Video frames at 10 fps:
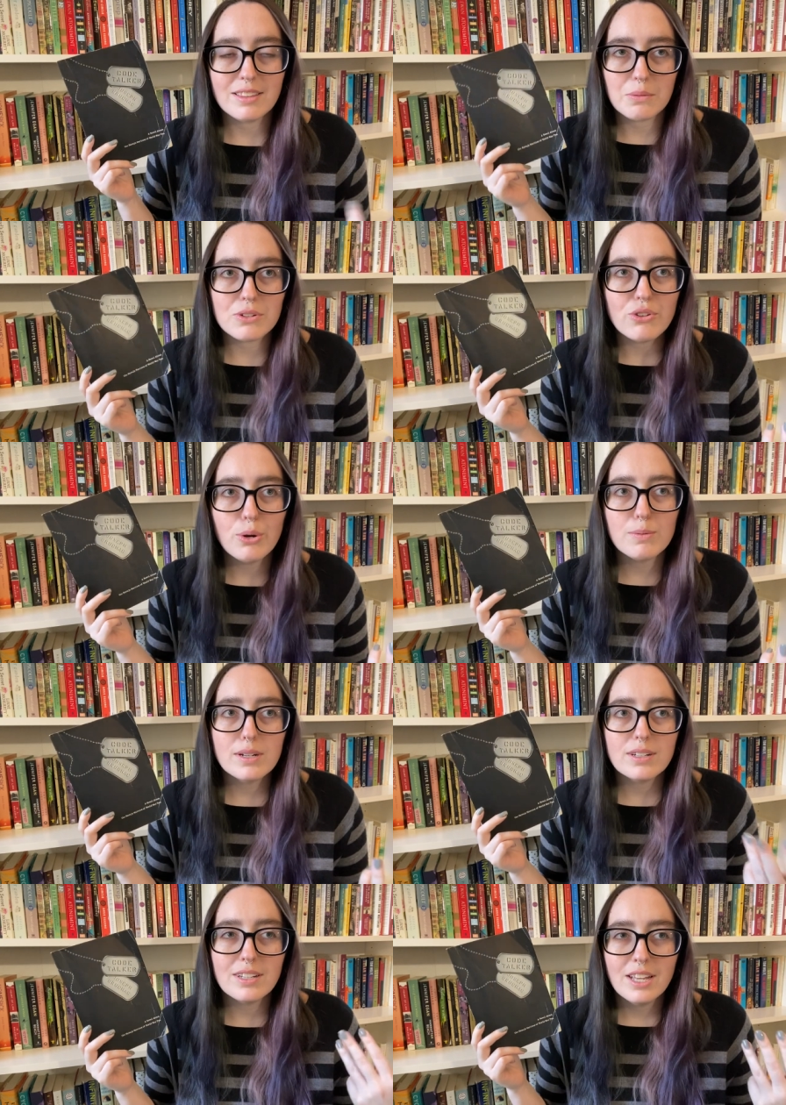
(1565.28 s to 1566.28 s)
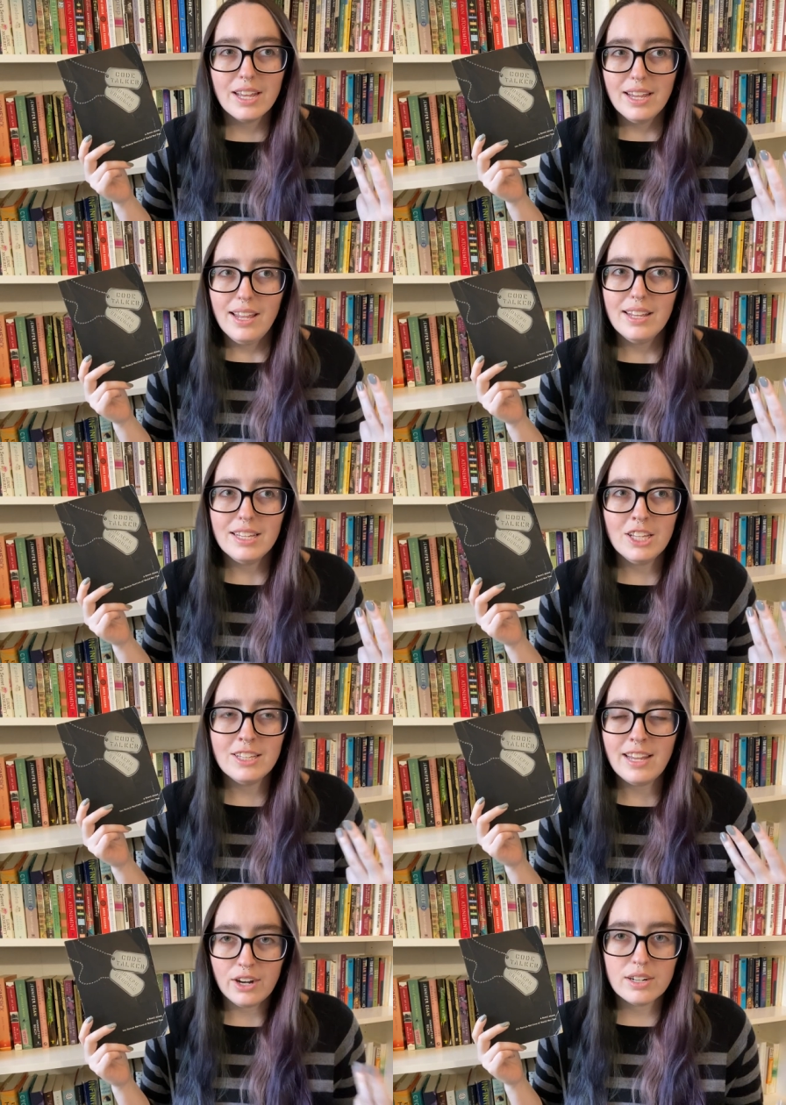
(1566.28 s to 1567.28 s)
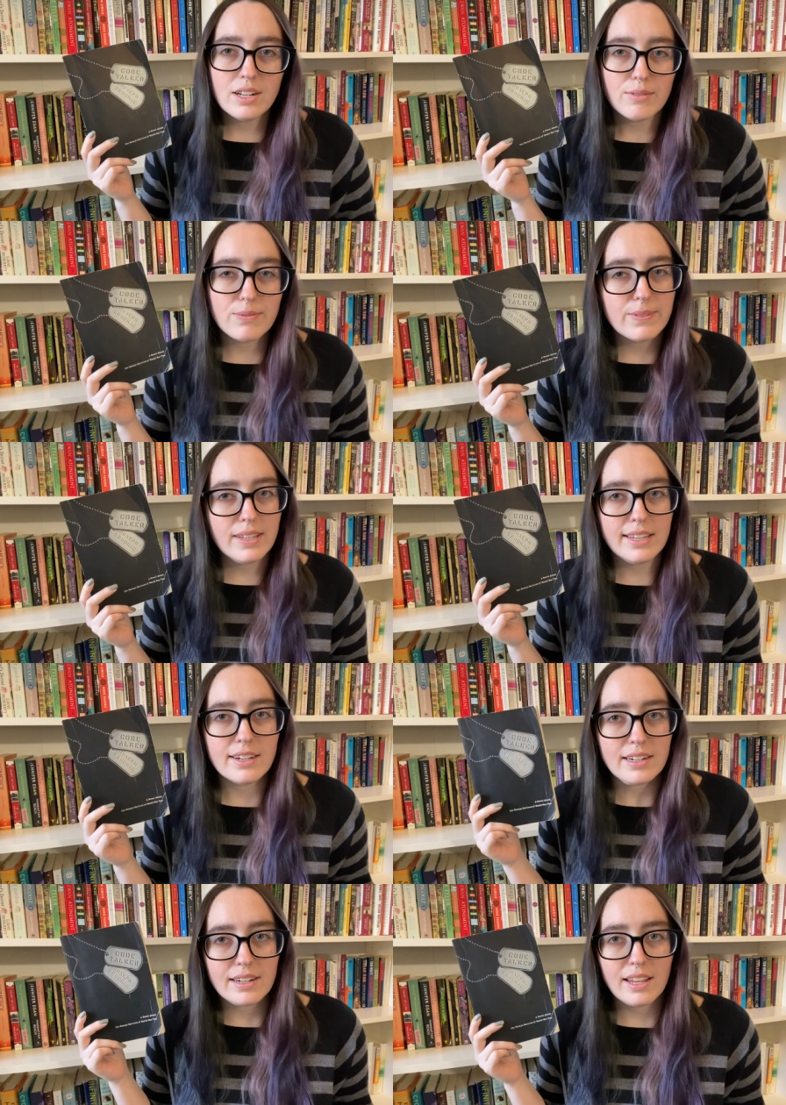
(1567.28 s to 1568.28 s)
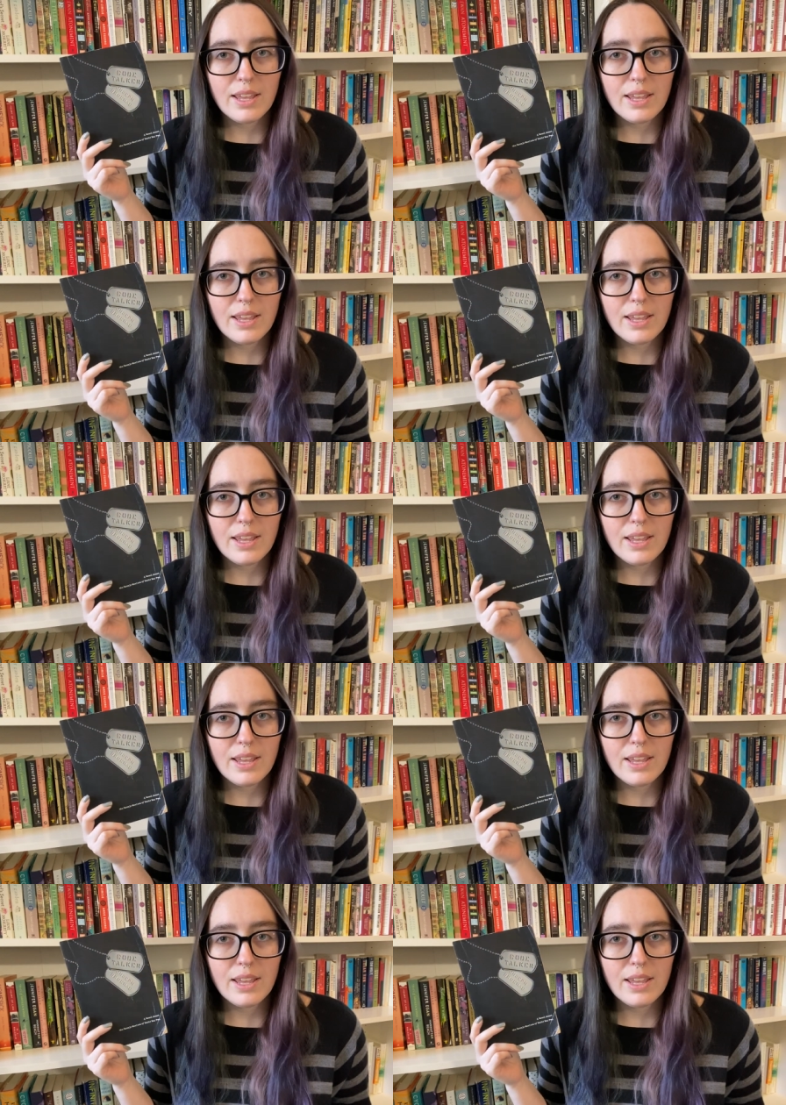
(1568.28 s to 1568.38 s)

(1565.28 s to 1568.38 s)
There was no real narrative here.